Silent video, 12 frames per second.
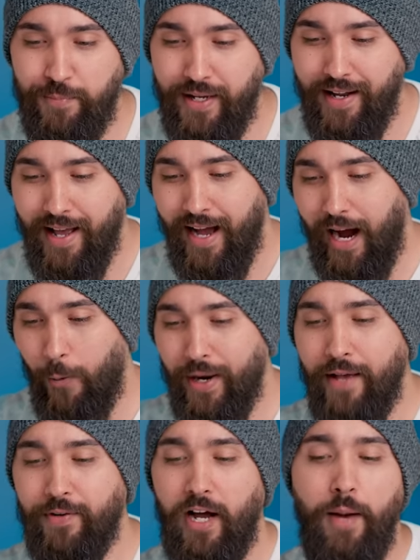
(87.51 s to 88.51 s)
but I
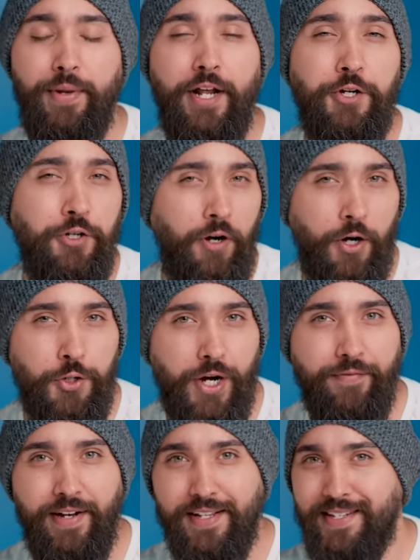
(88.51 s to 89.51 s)
wanna have a combination hard
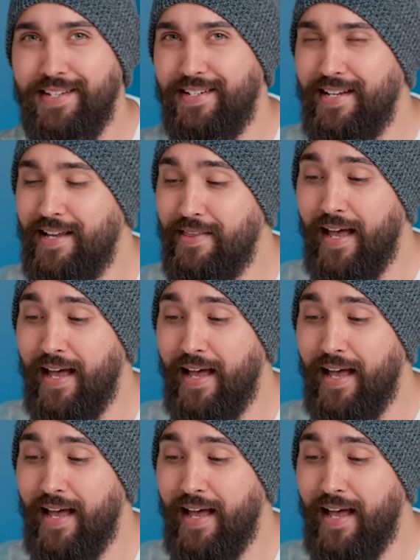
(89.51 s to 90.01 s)
drive and SSD.